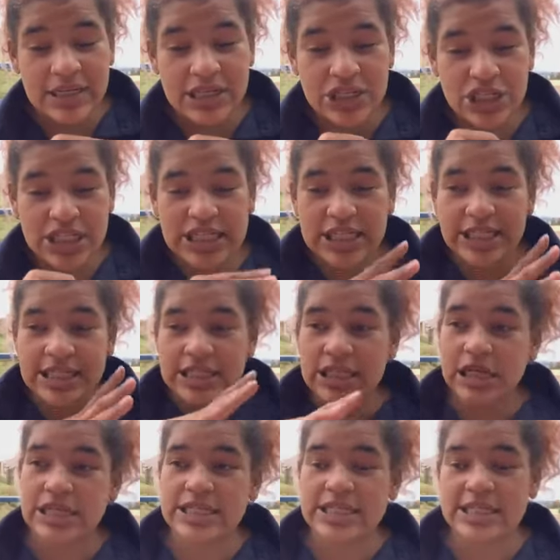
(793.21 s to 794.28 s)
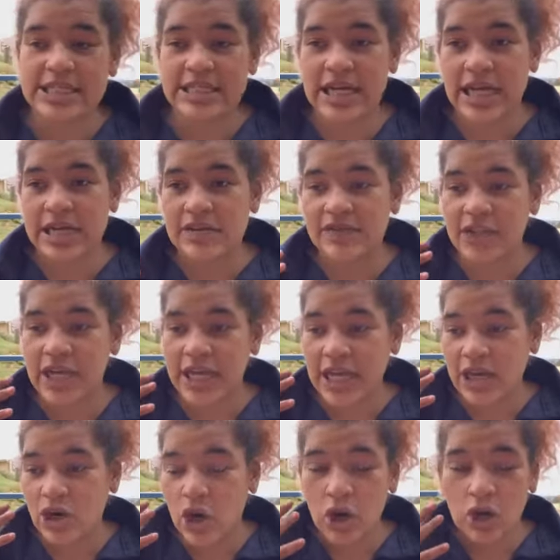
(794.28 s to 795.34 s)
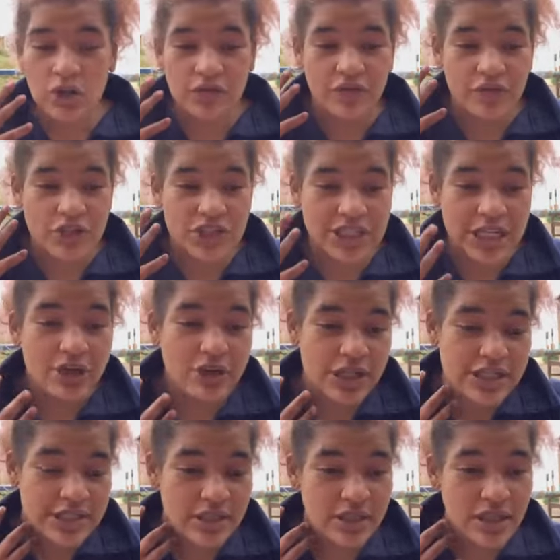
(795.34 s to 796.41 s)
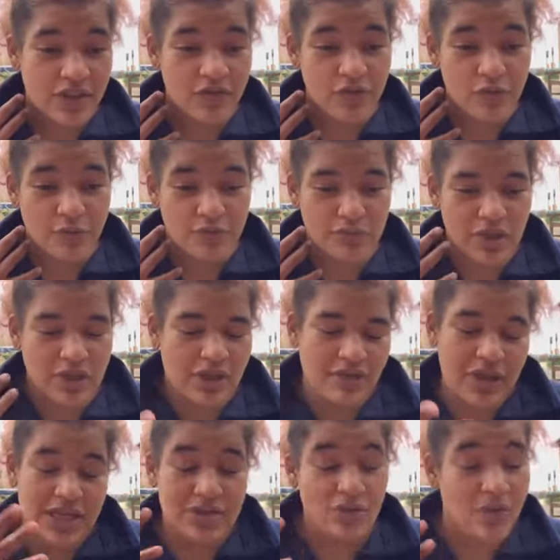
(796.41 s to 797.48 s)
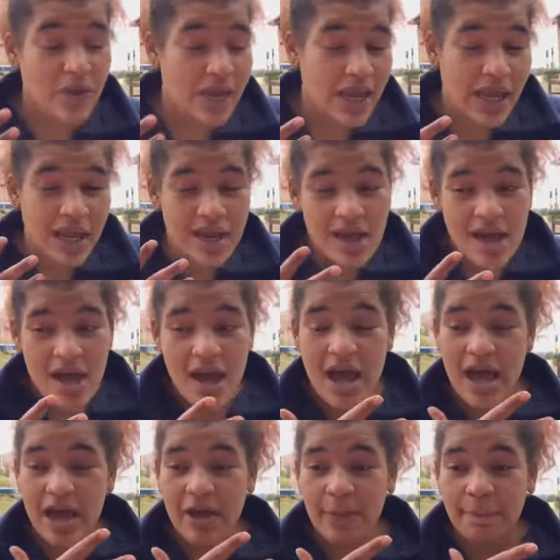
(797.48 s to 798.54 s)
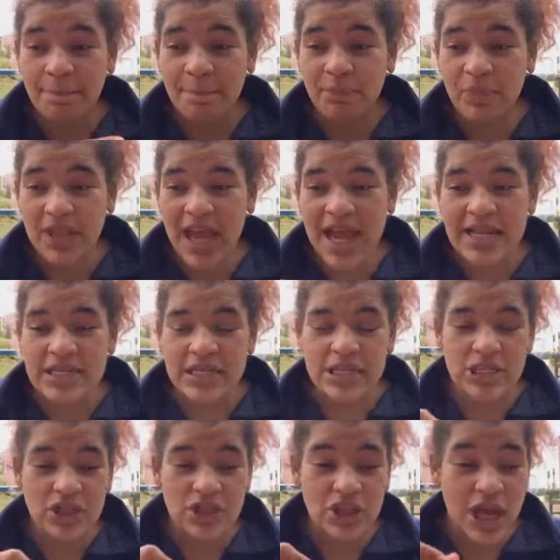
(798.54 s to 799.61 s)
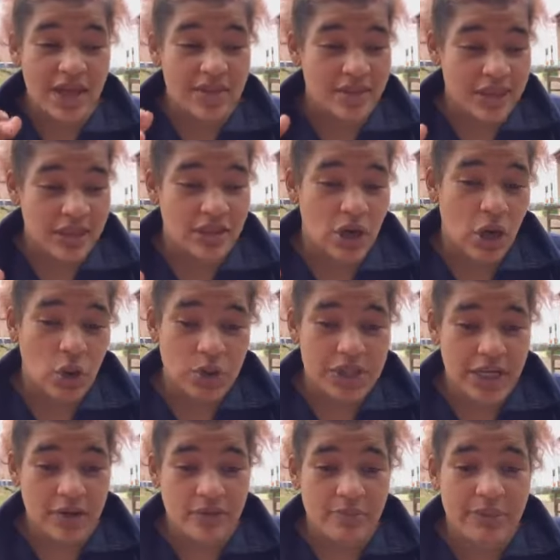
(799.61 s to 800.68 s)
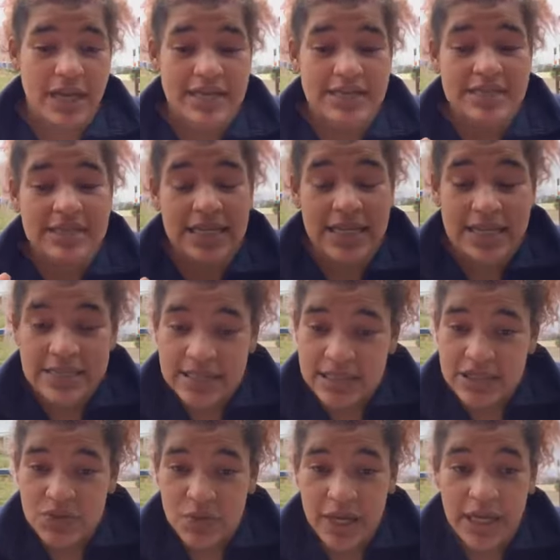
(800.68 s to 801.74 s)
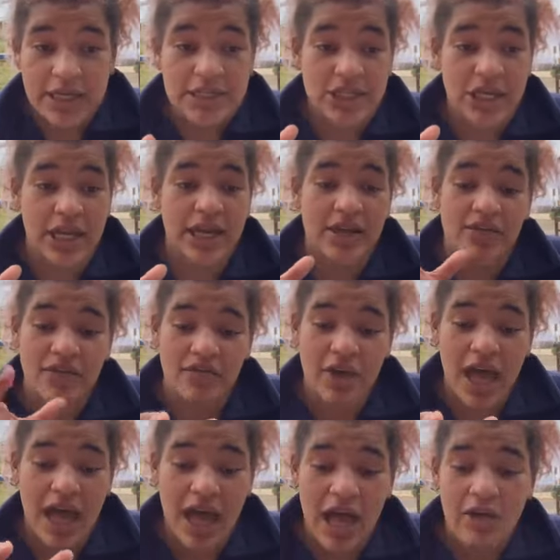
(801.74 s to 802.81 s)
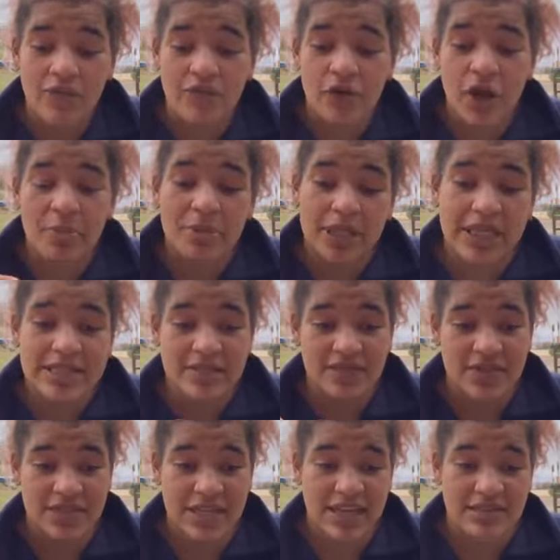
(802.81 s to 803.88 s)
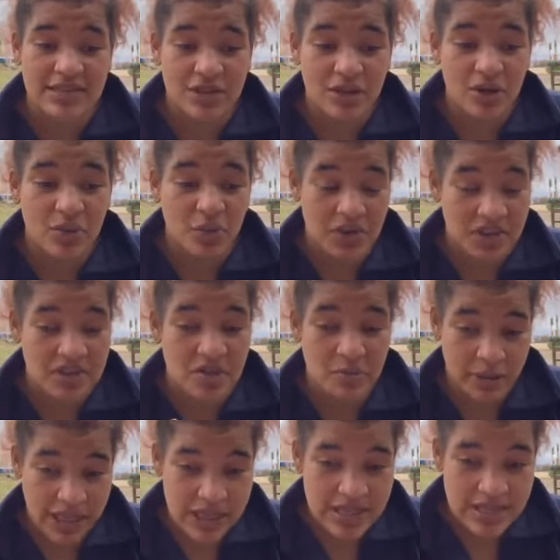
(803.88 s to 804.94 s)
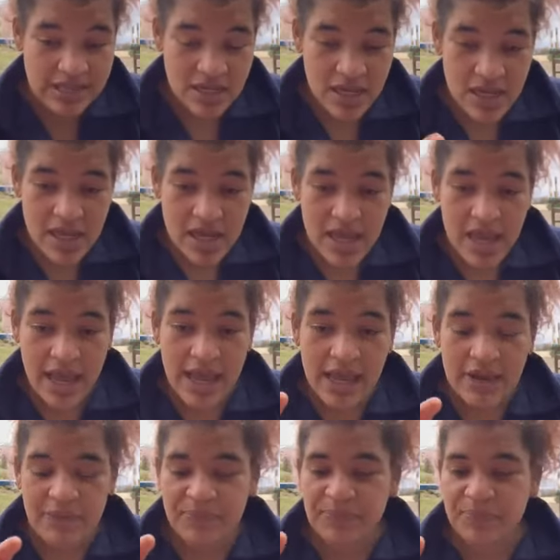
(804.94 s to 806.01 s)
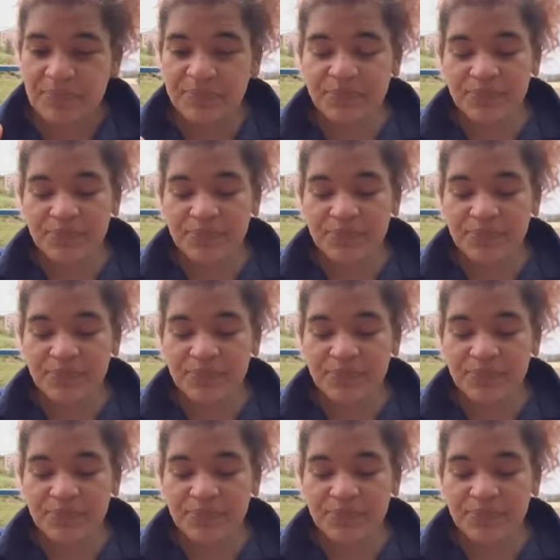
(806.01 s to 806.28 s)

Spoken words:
just the dust is kind of like all of the secrets that they've hid away. And I think that a hotel room bed is the easiest way to kind of have a place of centre within the piece. And